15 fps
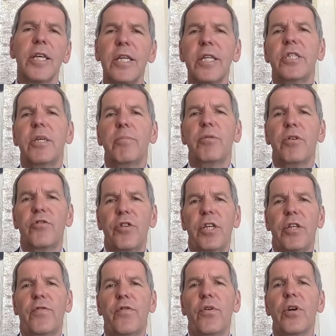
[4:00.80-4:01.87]
leadership
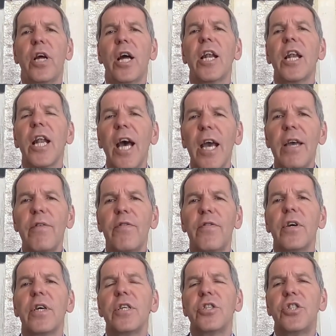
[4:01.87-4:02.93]
retreat for a life
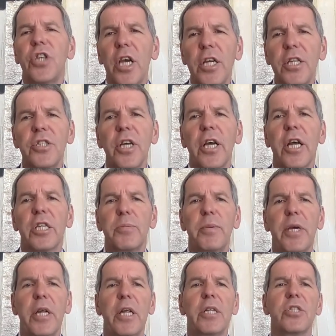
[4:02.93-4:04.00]
changing
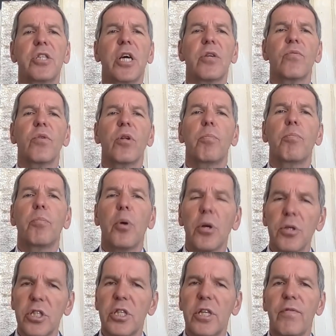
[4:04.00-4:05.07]
experience that will
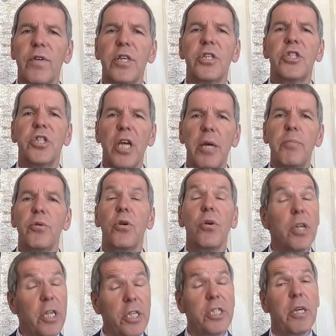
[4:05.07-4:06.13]
positively shape your
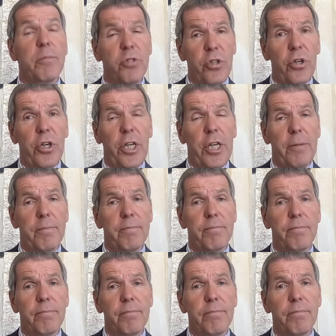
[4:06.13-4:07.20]
leadership journey
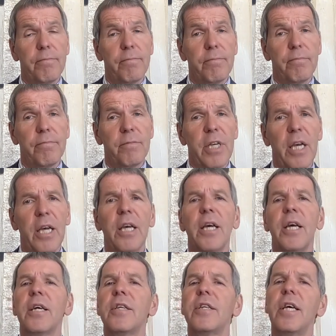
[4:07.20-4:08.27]

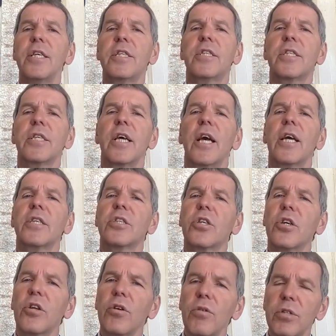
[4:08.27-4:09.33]
this
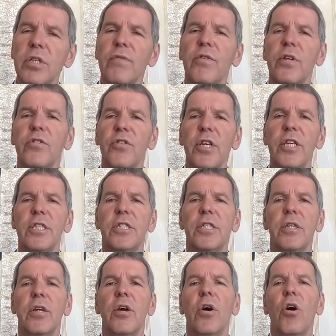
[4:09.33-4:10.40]
exclusive retreat
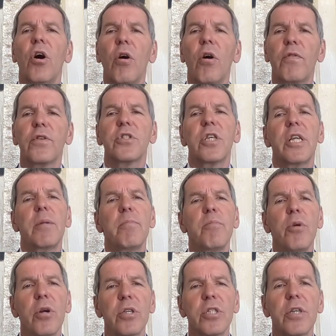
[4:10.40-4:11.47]
offers an
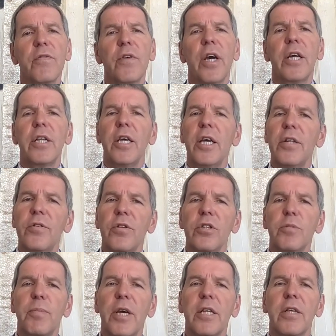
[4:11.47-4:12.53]
immersive and
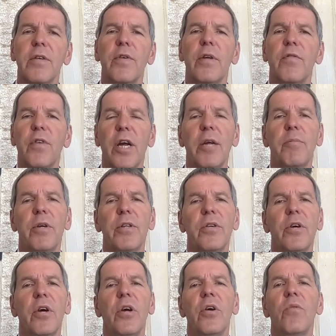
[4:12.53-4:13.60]
introspective environment
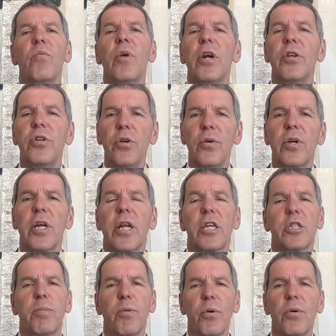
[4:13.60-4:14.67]
where you can
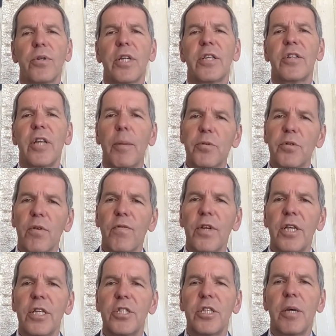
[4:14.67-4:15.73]
explore the depths of
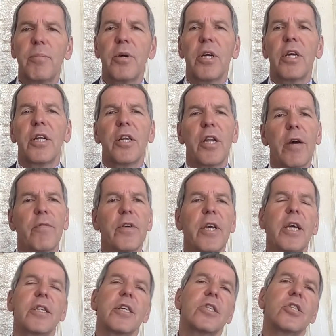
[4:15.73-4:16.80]
leadership,
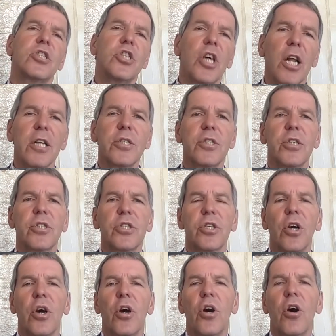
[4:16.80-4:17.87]
navigate the challenges
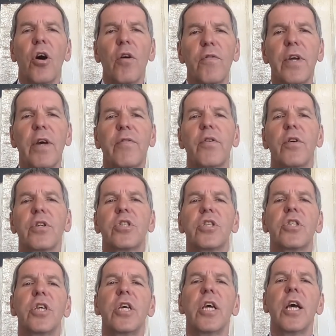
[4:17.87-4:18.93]
of
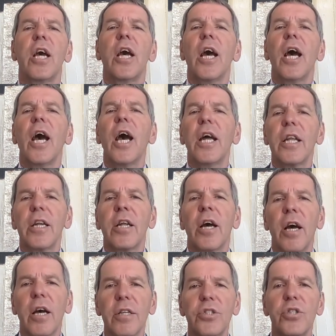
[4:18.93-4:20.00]
diversity, and
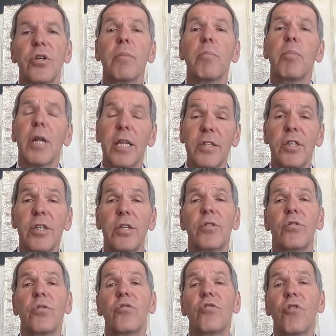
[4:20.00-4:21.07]
enhance your ability
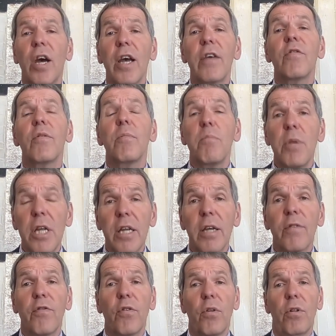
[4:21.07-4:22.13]
to drive
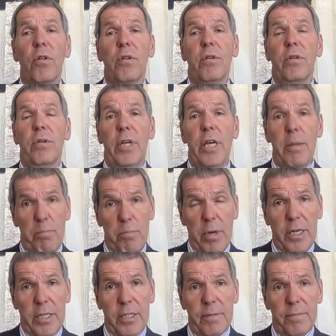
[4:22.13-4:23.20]
meaningful
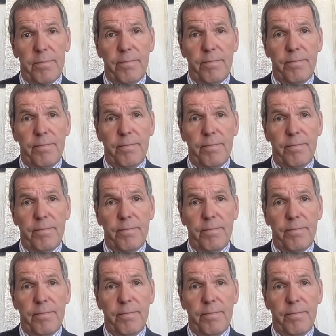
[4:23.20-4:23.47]
impact.